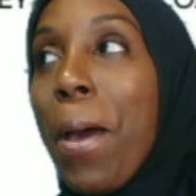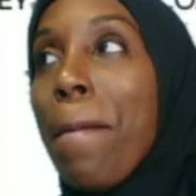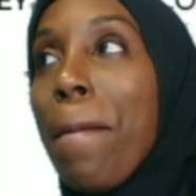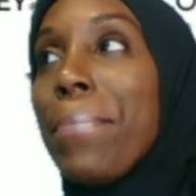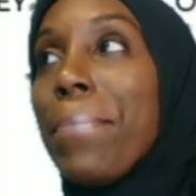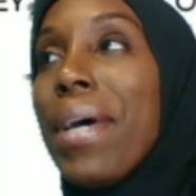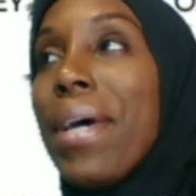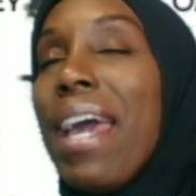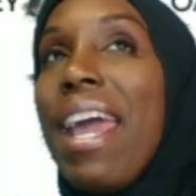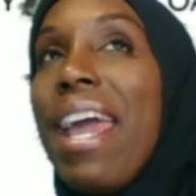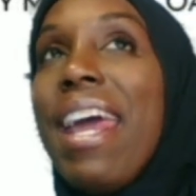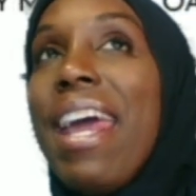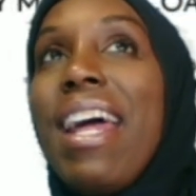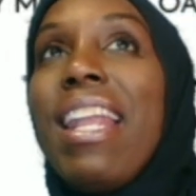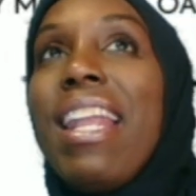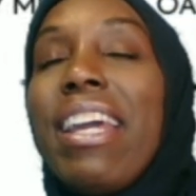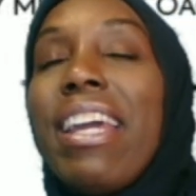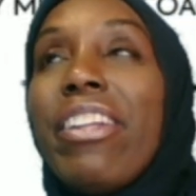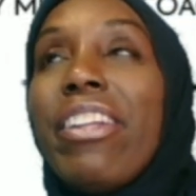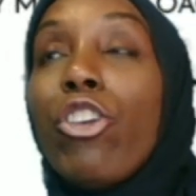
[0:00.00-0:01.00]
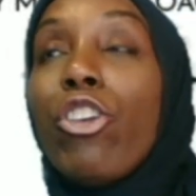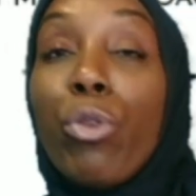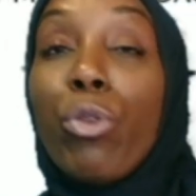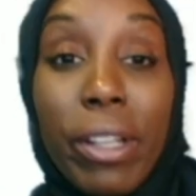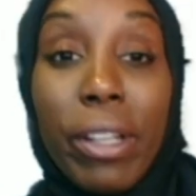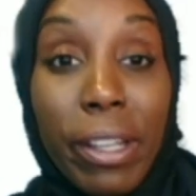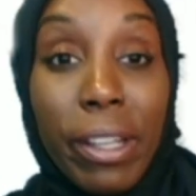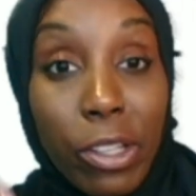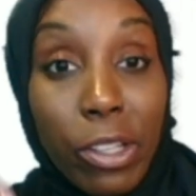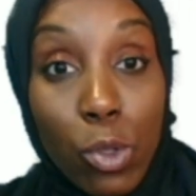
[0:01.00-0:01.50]
And I like to relate it
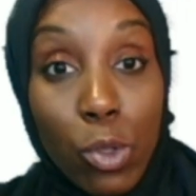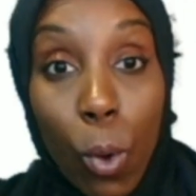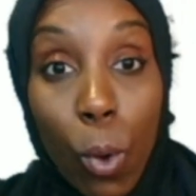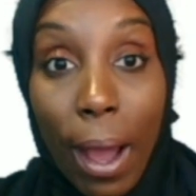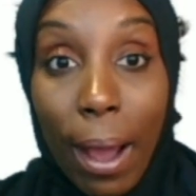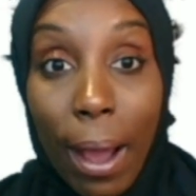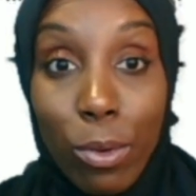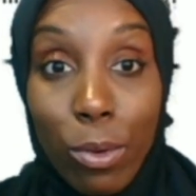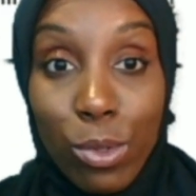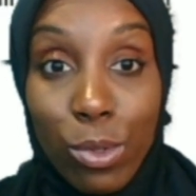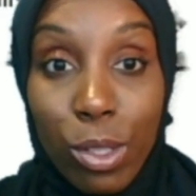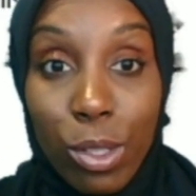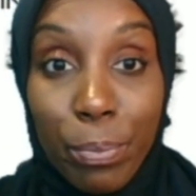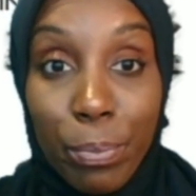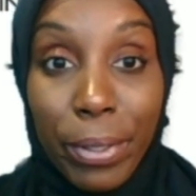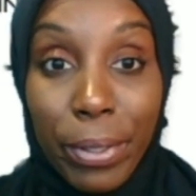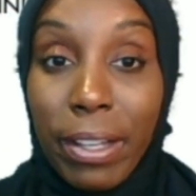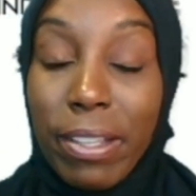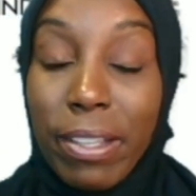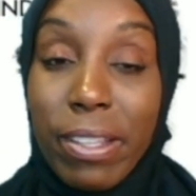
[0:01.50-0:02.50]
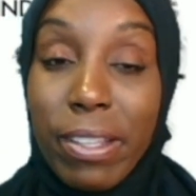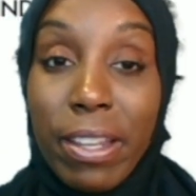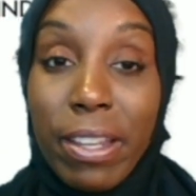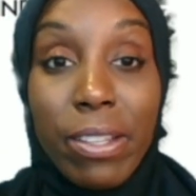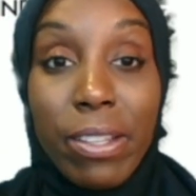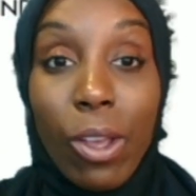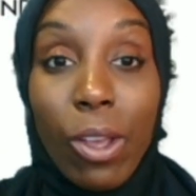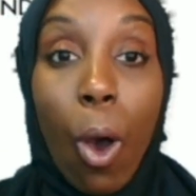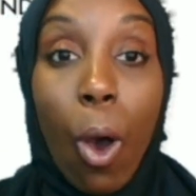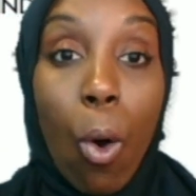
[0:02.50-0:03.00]
to a house because it is a
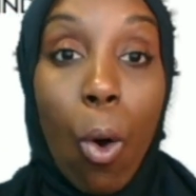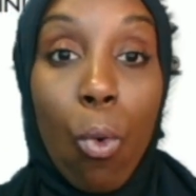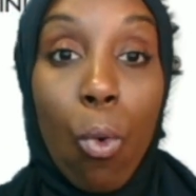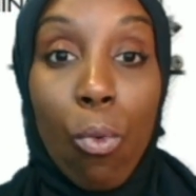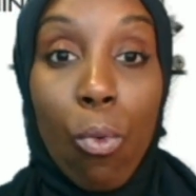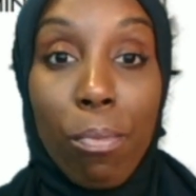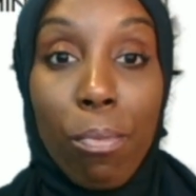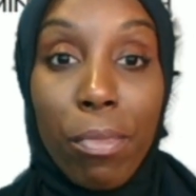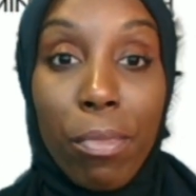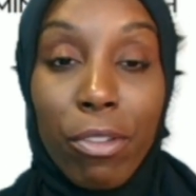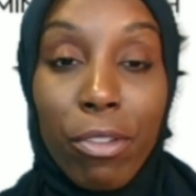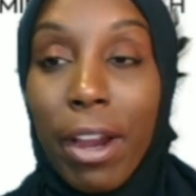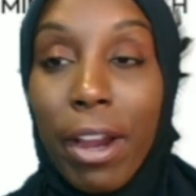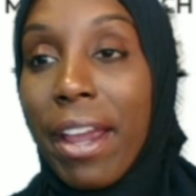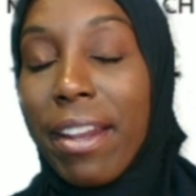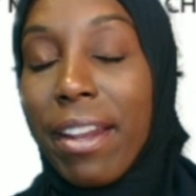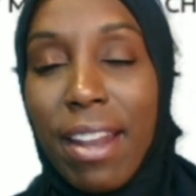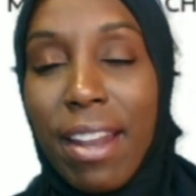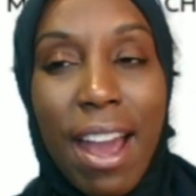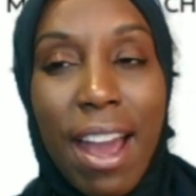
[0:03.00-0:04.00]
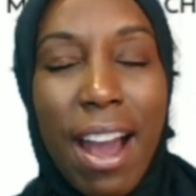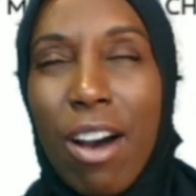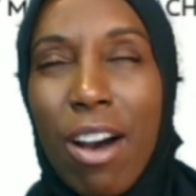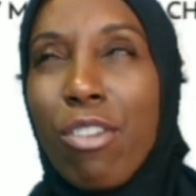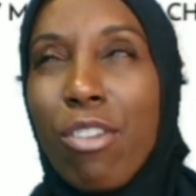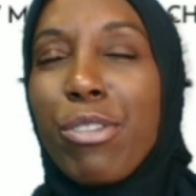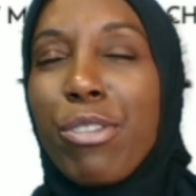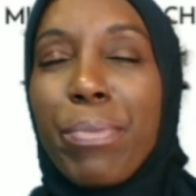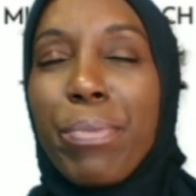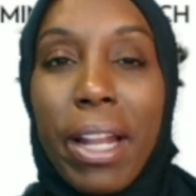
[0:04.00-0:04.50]
home, right? Not house, but
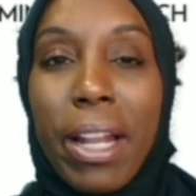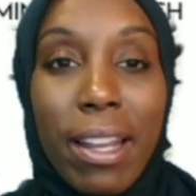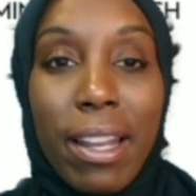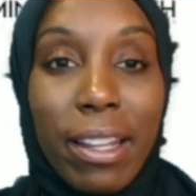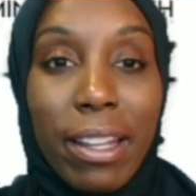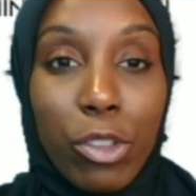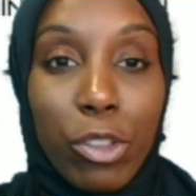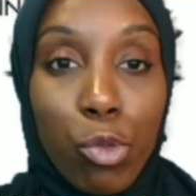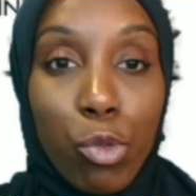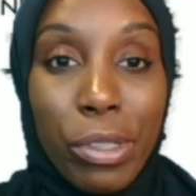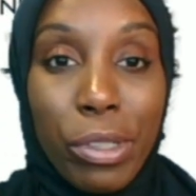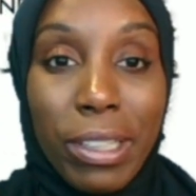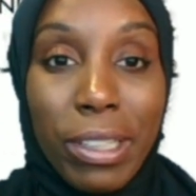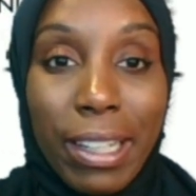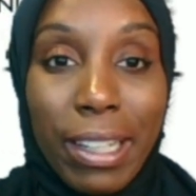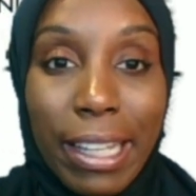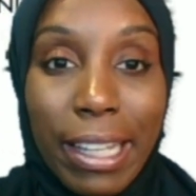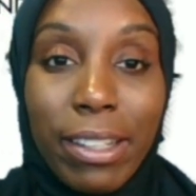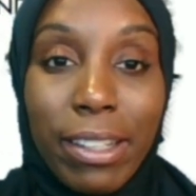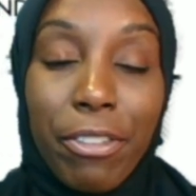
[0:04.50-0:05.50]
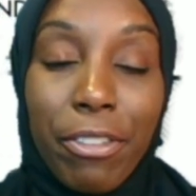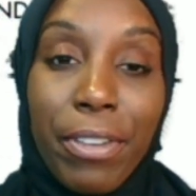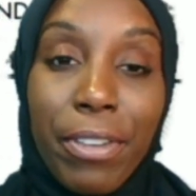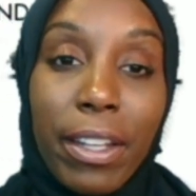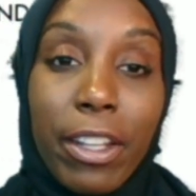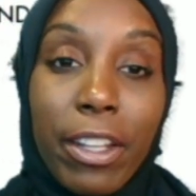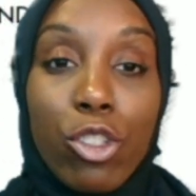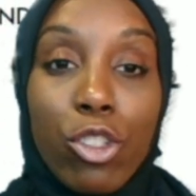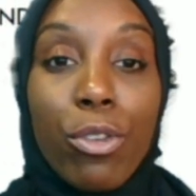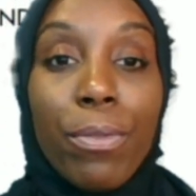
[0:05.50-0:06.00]
I like to relate the financial
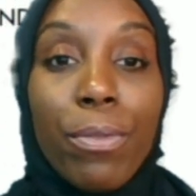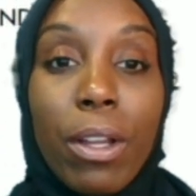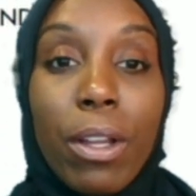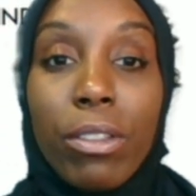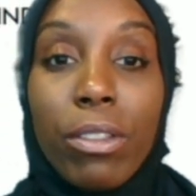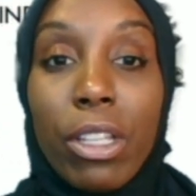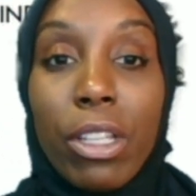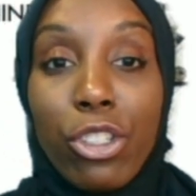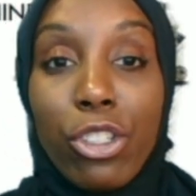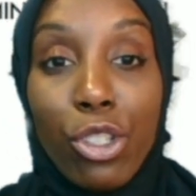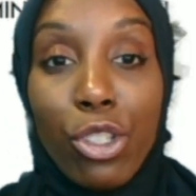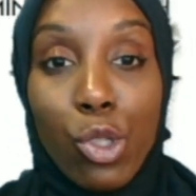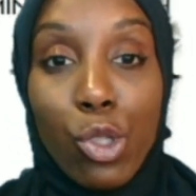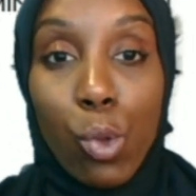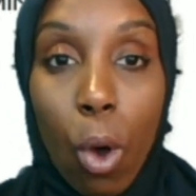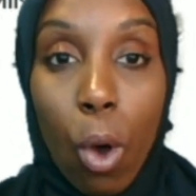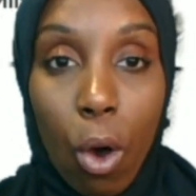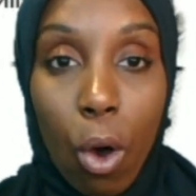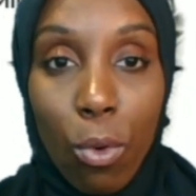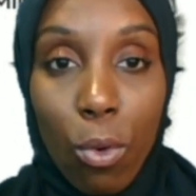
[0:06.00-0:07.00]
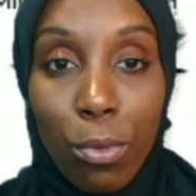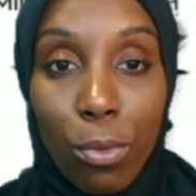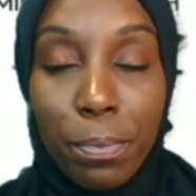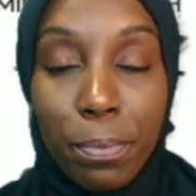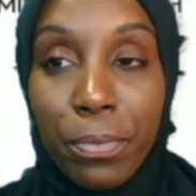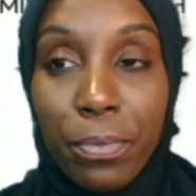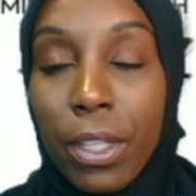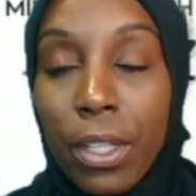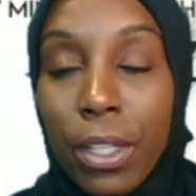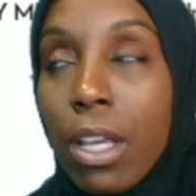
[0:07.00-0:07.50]
foundation to a home.
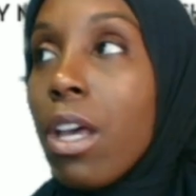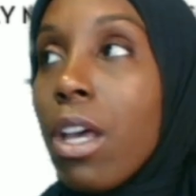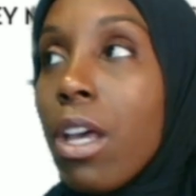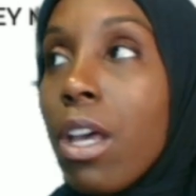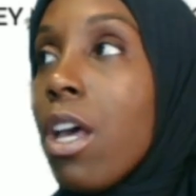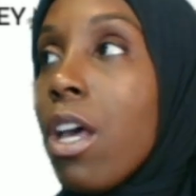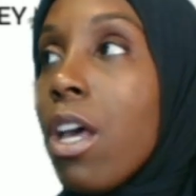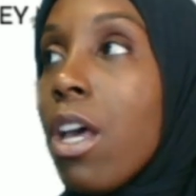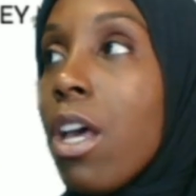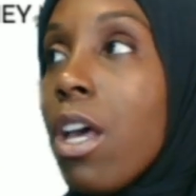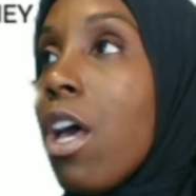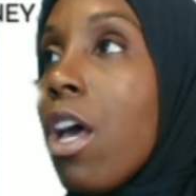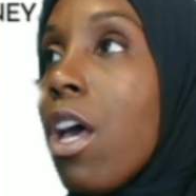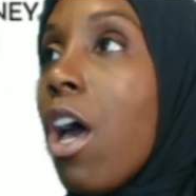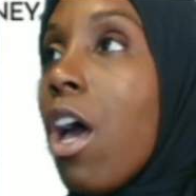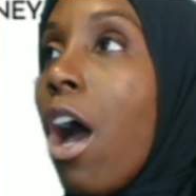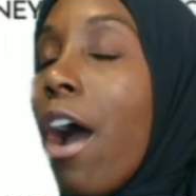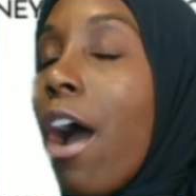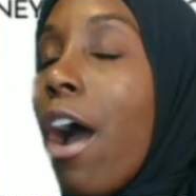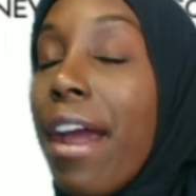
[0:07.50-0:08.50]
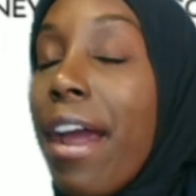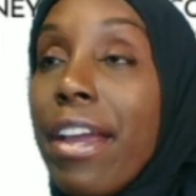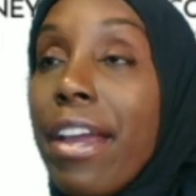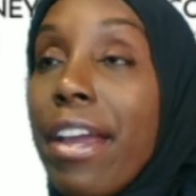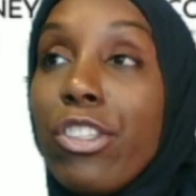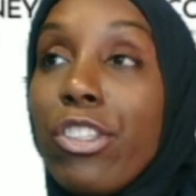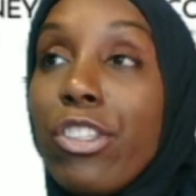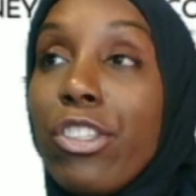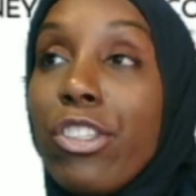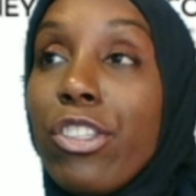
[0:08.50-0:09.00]
All right,
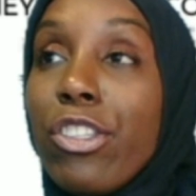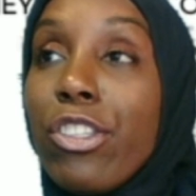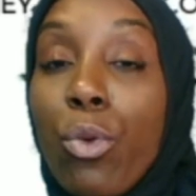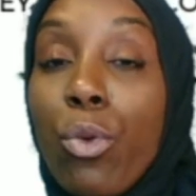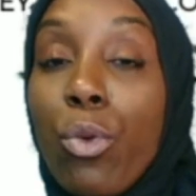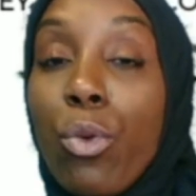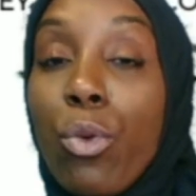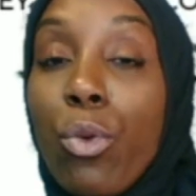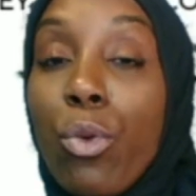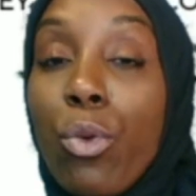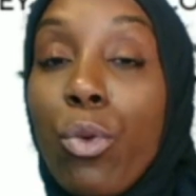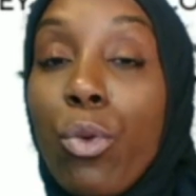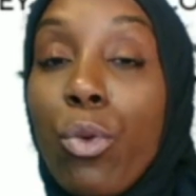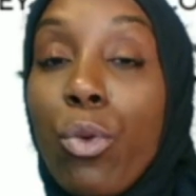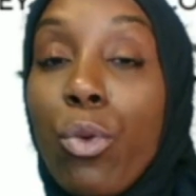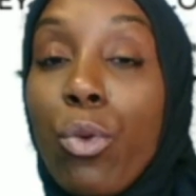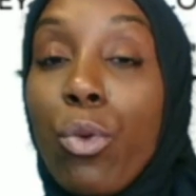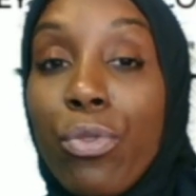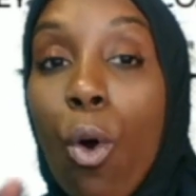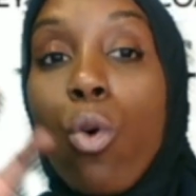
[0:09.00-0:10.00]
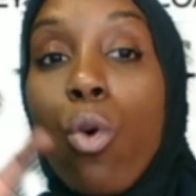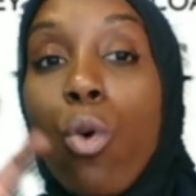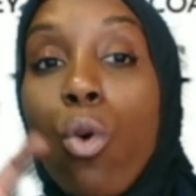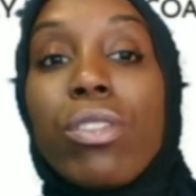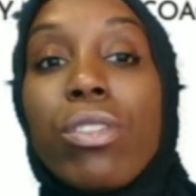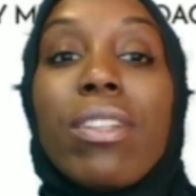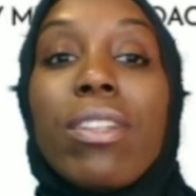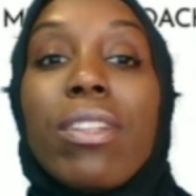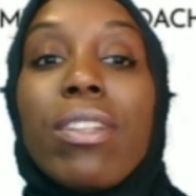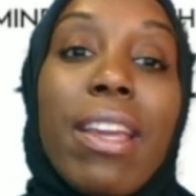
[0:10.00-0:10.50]
so those are
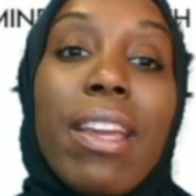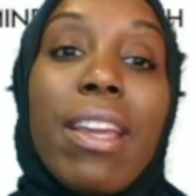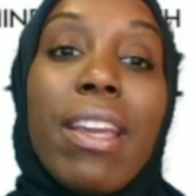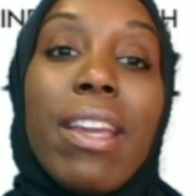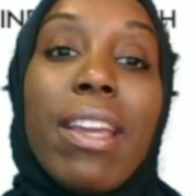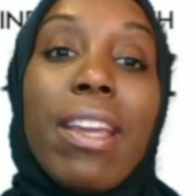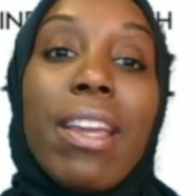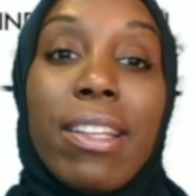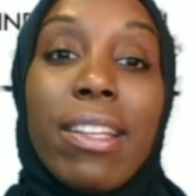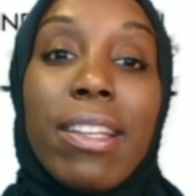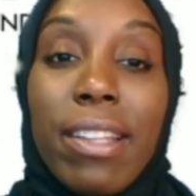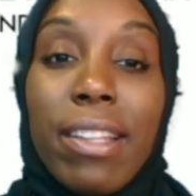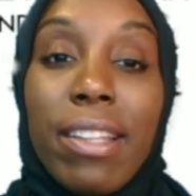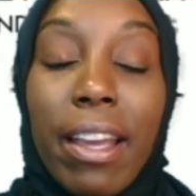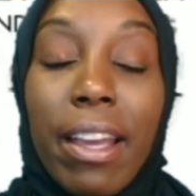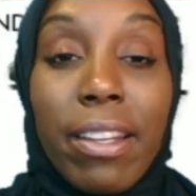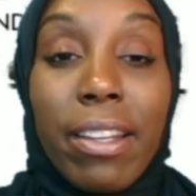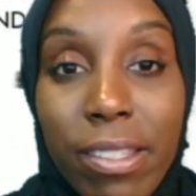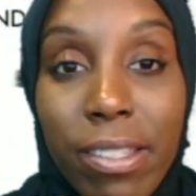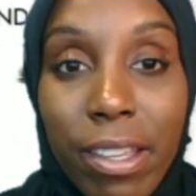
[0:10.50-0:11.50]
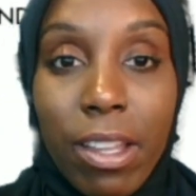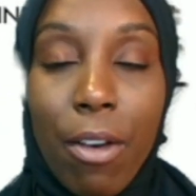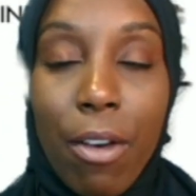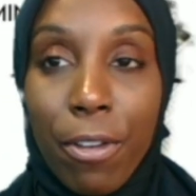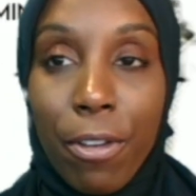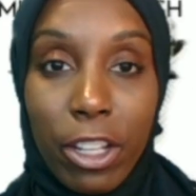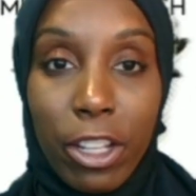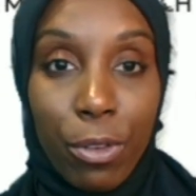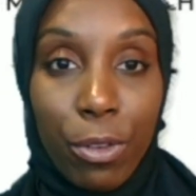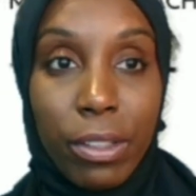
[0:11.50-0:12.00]
the things that
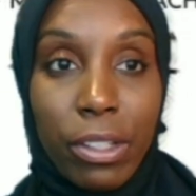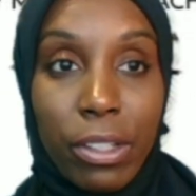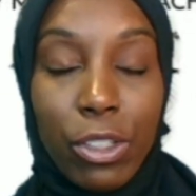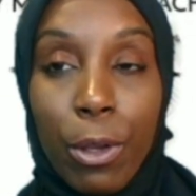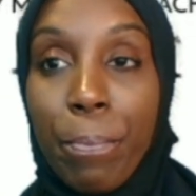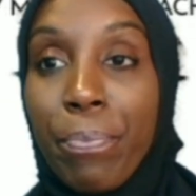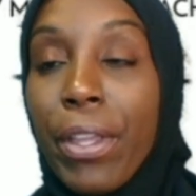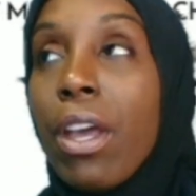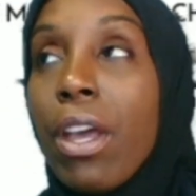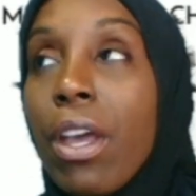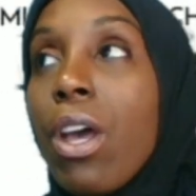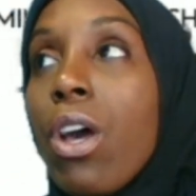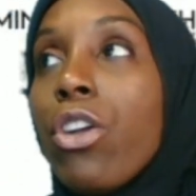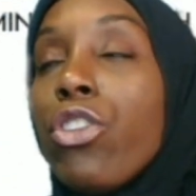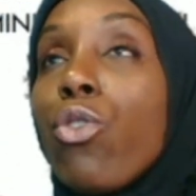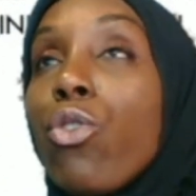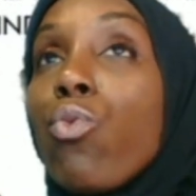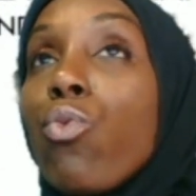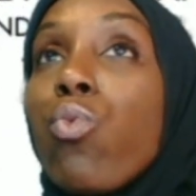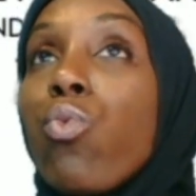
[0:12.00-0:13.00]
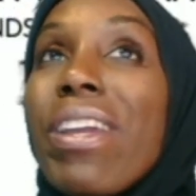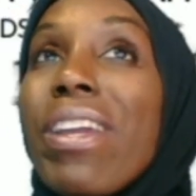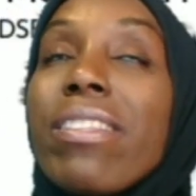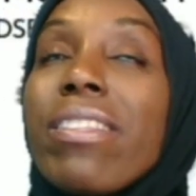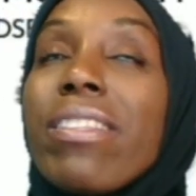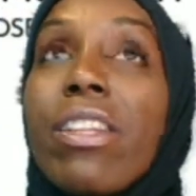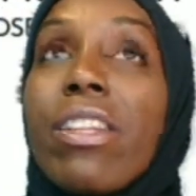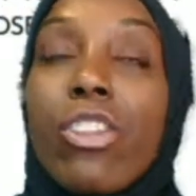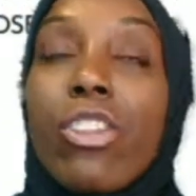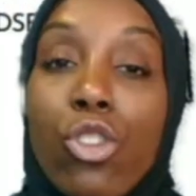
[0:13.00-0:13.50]
consist of a financial
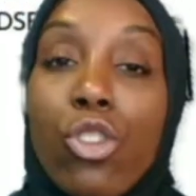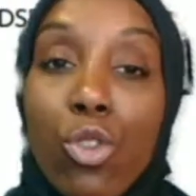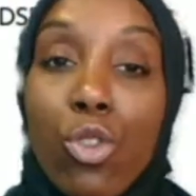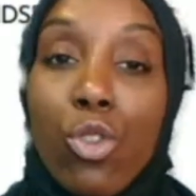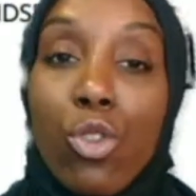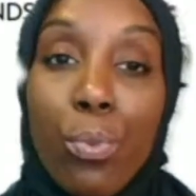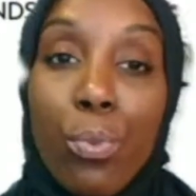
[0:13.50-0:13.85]
foundation.